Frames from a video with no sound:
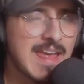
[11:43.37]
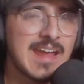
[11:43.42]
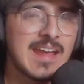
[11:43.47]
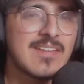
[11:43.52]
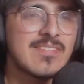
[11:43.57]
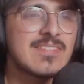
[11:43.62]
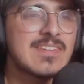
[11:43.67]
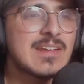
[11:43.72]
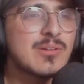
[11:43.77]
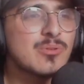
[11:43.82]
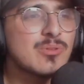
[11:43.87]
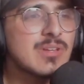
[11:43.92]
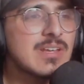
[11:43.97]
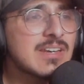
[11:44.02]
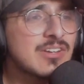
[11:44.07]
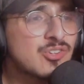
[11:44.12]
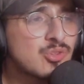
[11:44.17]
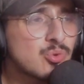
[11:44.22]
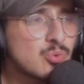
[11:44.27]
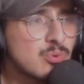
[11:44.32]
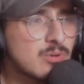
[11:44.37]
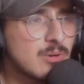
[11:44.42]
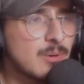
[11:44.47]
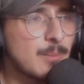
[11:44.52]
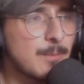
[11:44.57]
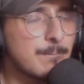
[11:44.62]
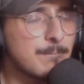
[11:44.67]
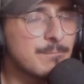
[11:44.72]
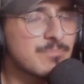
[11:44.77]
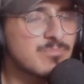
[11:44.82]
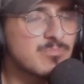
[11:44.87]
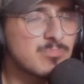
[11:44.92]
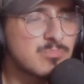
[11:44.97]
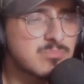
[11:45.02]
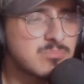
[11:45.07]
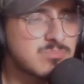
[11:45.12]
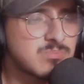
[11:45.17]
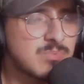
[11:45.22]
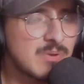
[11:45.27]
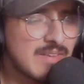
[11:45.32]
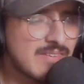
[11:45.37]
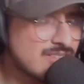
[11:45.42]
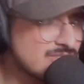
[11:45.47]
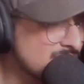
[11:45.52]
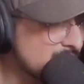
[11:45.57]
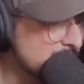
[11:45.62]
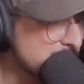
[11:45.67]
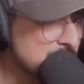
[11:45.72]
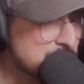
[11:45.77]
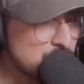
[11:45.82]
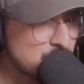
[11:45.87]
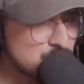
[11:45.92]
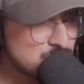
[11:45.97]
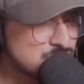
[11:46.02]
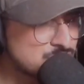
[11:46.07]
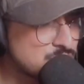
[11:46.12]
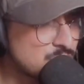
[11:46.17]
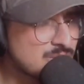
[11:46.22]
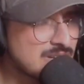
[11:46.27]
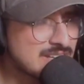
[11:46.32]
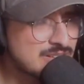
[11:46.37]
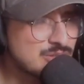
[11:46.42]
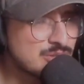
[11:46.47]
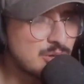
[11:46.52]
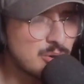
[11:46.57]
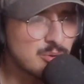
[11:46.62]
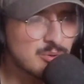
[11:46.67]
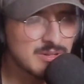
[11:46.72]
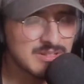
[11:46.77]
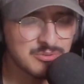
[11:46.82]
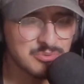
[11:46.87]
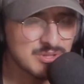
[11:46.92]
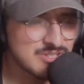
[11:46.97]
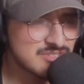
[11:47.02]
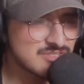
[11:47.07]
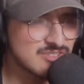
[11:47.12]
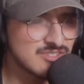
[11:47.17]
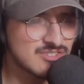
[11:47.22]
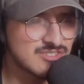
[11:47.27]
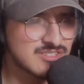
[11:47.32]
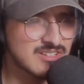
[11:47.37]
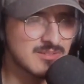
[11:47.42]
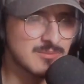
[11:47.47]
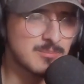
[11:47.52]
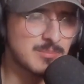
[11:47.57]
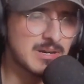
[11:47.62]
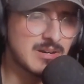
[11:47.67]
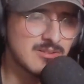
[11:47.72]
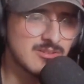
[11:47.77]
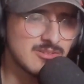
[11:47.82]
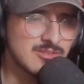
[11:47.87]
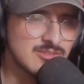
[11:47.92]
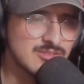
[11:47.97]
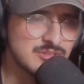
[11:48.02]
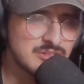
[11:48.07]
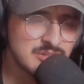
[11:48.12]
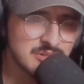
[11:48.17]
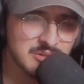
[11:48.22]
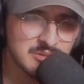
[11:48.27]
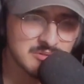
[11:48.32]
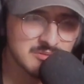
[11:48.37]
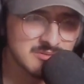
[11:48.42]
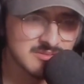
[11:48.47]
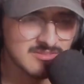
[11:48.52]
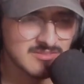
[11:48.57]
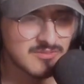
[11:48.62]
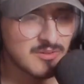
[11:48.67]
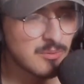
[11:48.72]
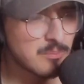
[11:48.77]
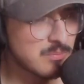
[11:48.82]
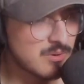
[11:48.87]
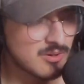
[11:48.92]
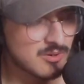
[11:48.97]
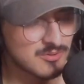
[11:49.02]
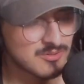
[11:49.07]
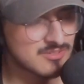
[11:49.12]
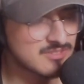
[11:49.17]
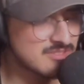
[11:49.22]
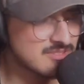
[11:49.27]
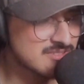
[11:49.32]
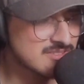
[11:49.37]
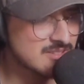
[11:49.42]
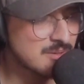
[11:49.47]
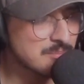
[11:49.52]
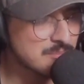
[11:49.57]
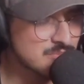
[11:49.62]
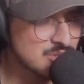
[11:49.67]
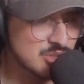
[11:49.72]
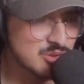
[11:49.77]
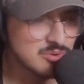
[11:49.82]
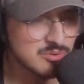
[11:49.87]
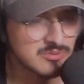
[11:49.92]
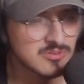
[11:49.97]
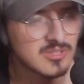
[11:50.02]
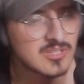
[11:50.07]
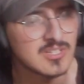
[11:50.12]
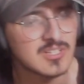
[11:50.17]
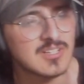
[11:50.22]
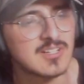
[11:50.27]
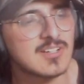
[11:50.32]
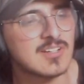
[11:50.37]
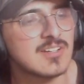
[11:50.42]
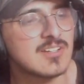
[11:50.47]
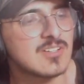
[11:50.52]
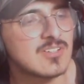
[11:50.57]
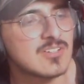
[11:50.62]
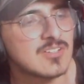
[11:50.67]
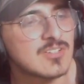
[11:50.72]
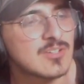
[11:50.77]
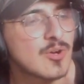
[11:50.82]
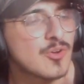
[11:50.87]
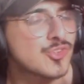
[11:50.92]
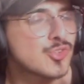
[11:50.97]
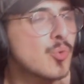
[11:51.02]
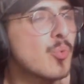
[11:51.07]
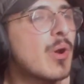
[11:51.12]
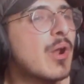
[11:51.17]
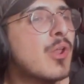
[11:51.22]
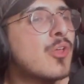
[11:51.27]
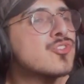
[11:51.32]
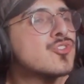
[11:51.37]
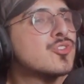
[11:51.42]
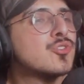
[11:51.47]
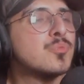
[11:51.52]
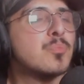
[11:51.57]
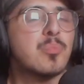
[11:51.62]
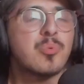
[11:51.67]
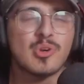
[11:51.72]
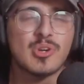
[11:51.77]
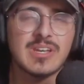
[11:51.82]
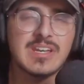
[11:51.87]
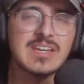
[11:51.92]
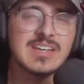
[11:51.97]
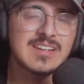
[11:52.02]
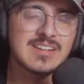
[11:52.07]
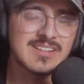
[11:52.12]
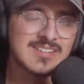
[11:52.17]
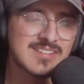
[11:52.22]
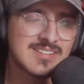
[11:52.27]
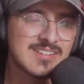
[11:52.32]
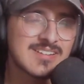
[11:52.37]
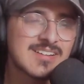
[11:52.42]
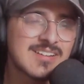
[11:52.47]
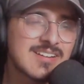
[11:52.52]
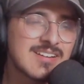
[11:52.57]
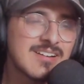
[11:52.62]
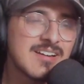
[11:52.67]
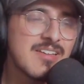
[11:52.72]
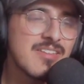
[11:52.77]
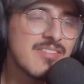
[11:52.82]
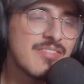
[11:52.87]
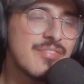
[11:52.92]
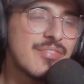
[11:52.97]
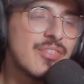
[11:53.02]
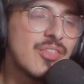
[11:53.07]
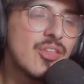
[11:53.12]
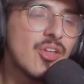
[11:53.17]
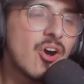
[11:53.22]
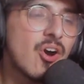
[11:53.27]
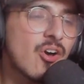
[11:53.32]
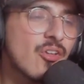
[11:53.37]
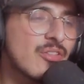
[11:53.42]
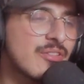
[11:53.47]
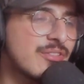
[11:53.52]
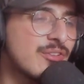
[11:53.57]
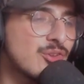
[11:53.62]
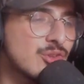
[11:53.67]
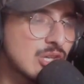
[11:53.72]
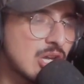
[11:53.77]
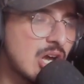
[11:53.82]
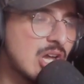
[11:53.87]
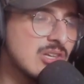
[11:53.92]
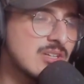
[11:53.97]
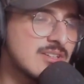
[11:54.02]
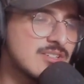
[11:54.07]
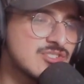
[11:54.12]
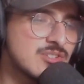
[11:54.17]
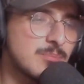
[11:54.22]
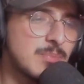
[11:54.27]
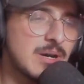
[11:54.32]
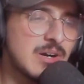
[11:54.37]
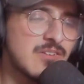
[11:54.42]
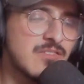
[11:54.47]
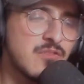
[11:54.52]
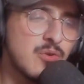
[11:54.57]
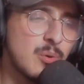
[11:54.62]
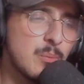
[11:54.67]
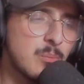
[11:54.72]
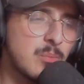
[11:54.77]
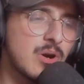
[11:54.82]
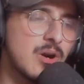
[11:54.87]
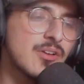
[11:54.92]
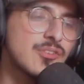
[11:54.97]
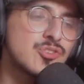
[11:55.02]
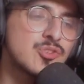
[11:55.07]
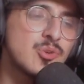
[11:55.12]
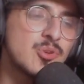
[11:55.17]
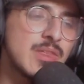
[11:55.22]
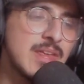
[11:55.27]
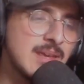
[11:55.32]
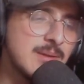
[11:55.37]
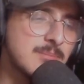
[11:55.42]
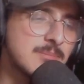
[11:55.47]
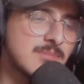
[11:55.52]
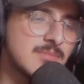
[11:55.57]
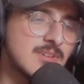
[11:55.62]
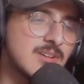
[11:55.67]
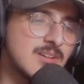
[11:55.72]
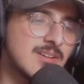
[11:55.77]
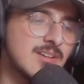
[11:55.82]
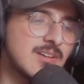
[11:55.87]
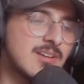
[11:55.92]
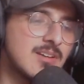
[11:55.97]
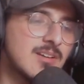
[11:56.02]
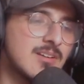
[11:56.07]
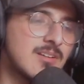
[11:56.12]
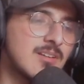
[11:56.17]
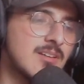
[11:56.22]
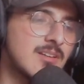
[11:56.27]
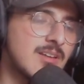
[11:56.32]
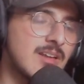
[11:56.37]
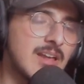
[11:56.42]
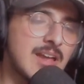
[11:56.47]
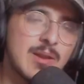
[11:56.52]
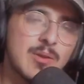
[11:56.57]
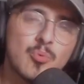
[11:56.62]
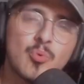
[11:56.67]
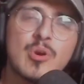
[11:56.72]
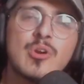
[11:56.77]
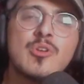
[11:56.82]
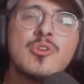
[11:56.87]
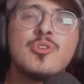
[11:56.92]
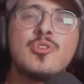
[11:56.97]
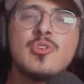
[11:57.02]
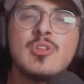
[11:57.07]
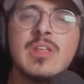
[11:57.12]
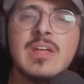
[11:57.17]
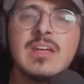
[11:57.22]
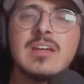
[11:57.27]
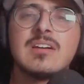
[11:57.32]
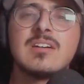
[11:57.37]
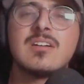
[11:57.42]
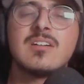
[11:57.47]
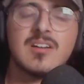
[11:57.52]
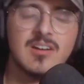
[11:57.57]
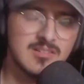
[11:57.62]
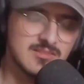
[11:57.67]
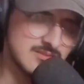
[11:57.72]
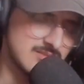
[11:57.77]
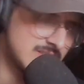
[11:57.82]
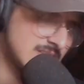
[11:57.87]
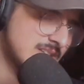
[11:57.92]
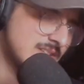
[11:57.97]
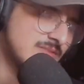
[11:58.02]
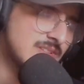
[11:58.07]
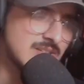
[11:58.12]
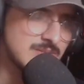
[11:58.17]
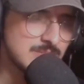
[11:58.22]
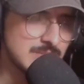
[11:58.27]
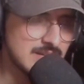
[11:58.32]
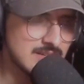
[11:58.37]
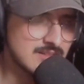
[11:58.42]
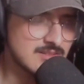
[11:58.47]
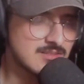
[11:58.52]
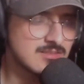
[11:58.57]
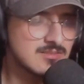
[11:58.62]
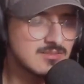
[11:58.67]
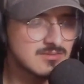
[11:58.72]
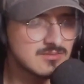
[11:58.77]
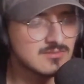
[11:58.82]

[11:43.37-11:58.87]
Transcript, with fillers: And they don't like to um and there's a lot of people who just don't like to go and research about you know football or just something new so why don't just bring all the knowledge about football to them and where do you do that on tv man